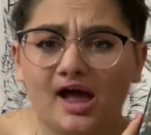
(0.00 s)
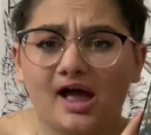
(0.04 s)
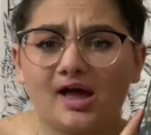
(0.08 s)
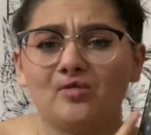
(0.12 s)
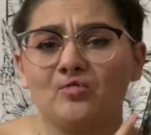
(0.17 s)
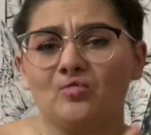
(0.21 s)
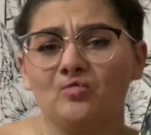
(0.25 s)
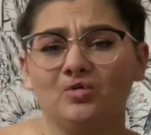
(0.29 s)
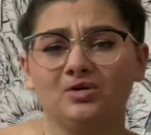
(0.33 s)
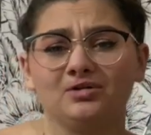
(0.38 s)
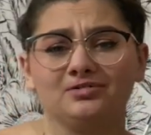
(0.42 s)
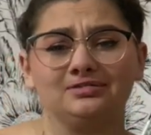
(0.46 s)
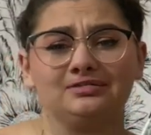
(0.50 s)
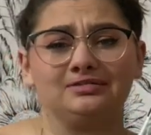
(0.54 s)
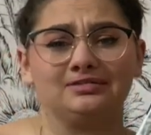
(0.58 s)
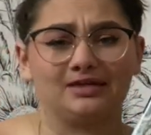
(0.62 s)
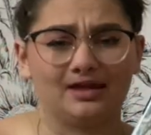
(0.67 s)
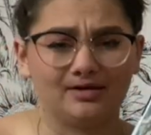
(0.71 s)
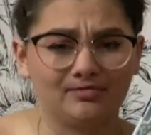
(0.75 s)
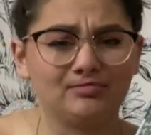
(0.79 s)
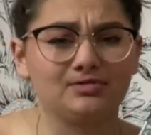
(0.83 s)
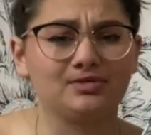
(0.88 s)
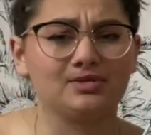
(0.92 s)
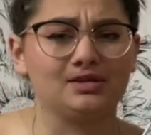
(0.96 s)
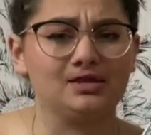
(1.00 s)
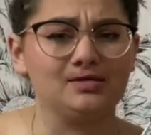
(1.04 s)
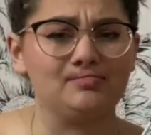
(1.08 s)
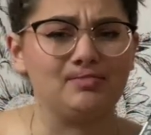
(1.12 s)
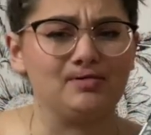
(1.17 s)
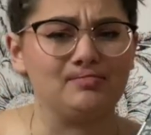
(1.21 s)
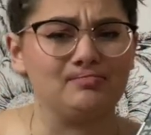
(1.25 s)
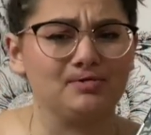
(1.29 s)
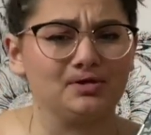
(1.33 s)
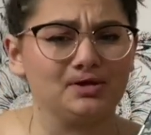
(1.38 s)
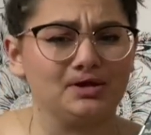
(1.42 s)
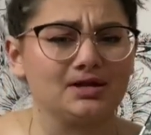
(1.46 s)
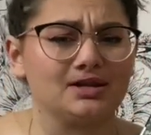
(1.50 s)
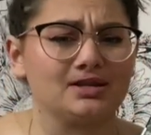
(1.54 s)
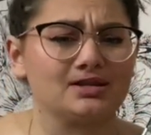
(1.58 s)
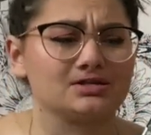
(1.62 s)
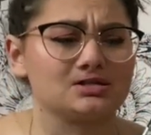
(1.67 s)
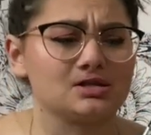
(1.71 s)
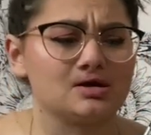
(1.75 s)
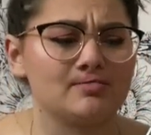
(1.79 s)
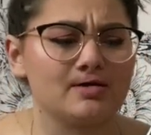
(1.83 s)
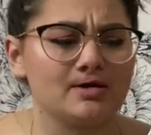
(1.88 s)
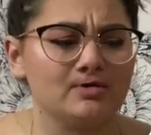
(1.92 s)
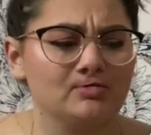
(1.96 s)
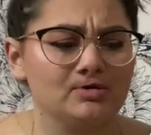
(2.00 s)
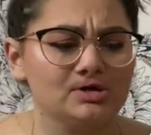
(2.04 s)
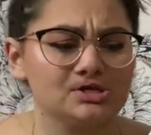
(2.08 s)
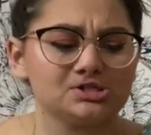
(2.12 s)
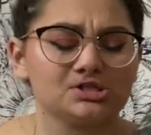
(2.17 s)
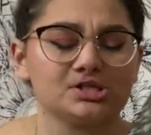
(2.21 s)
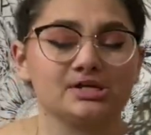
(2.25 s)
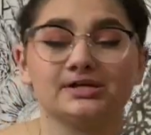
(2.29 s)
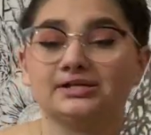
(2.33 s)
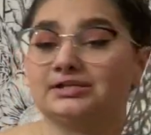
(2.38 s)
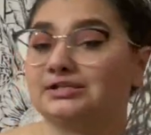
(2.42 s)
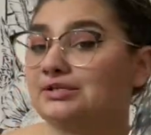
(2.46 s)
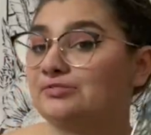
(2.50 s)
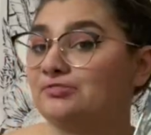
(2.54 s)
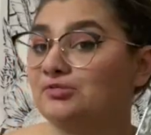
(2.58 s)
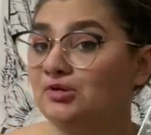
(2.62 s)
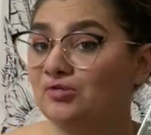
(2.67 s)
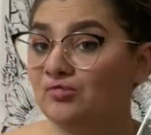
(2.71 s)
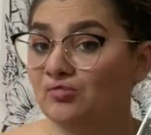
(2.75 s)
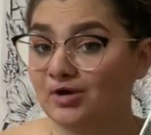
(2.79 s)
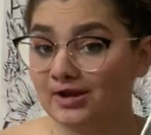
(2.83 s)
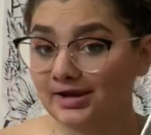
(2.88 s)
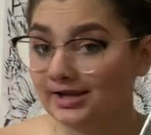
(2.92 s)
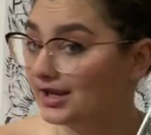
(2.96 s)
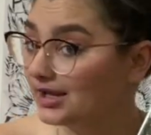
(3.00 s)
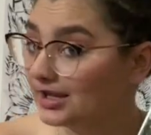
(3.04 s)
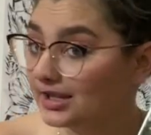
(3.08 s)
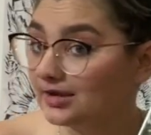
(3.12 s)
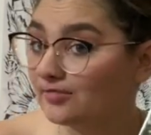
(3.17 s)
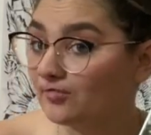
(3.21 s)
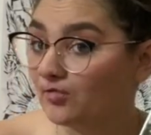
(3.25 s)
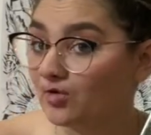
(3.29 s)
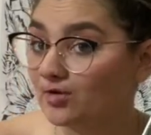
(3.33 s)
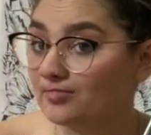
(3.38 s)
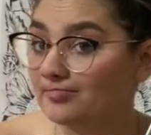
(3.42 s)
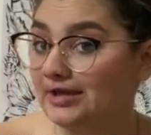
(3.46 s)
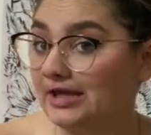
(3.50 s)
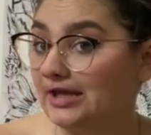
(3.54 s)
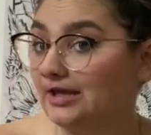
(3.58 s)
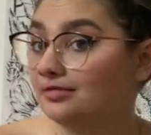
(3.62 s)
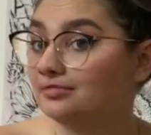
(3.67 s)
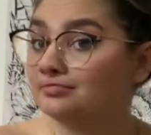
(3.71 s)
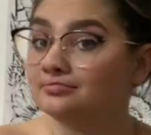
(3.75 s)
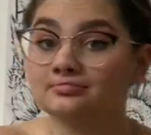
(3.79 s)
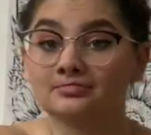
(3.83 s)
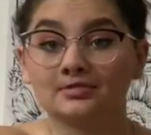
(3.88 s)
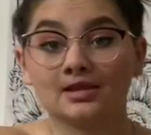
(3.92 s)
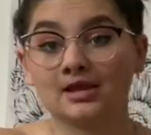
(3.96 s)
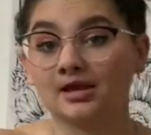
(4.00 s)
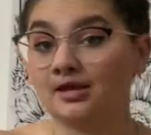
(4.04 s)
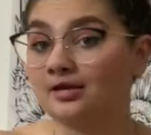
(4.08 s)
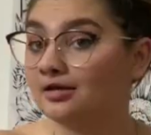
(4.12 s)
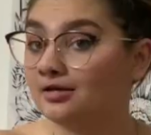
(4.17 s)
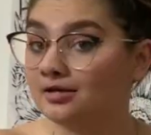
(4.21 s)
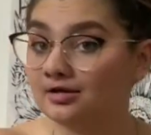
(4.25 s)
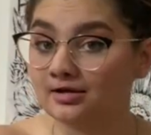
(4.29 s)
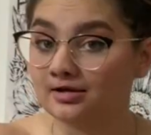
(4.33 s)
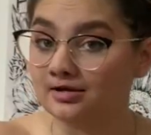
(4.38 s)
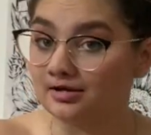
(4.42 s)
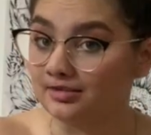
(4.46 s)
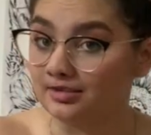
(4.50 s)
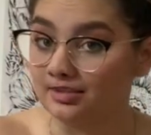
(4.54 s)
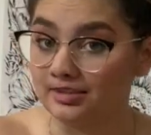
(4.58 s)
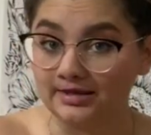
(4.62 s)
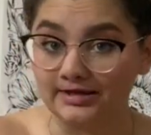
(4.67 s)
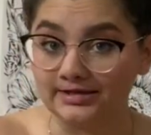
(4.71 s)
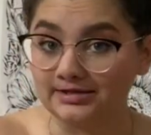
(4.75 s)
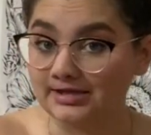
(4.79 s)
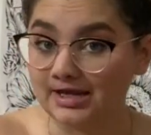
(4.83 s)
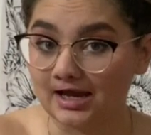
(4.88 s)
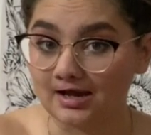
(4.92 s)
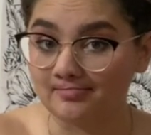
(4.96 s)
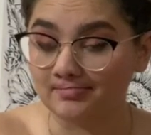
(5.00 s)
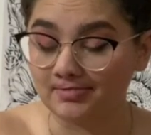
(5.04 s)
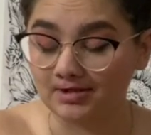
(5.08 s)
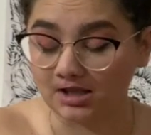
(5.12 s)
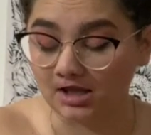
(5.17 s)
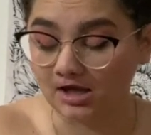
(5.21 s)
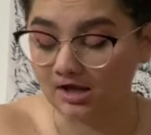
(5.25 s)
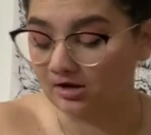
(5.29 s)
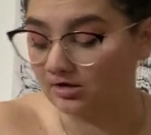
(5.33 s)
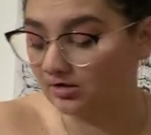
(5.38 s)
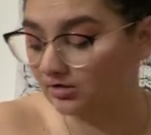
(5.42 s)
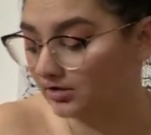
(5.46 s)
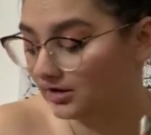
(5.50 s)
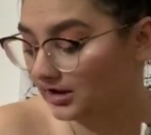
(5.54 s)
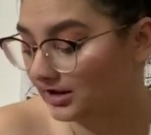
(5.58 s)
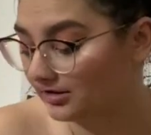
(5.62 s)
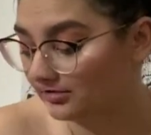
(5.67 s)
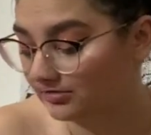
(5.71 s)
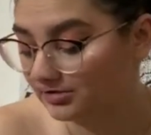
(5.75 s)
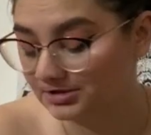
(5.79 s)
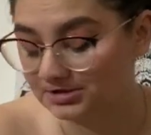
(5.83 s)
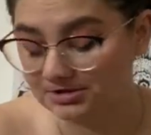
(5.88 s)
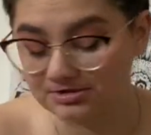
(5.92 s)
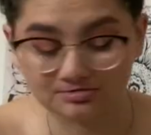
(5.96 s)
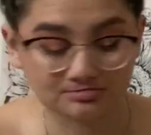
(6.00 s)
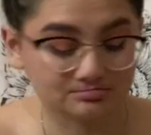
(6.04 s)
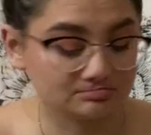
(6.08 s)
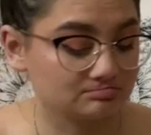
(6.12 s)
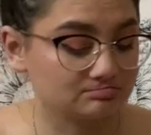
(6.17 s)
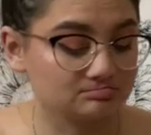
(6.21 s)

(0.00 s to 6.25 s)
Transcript: I will definitely be putting this on my wish list. If you want to get it for me, link down below. It was